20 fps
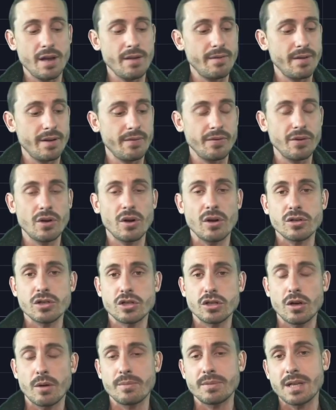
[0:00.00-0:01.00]
Even if you got
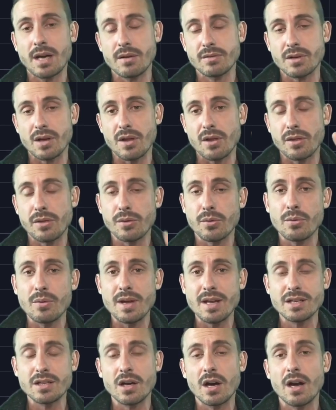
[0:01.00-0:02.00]
stopped out
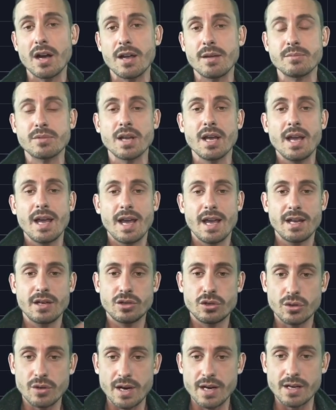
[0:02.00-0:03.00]
three times in
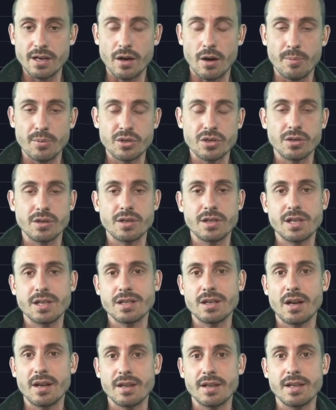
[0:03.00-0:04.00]
trading opportunities like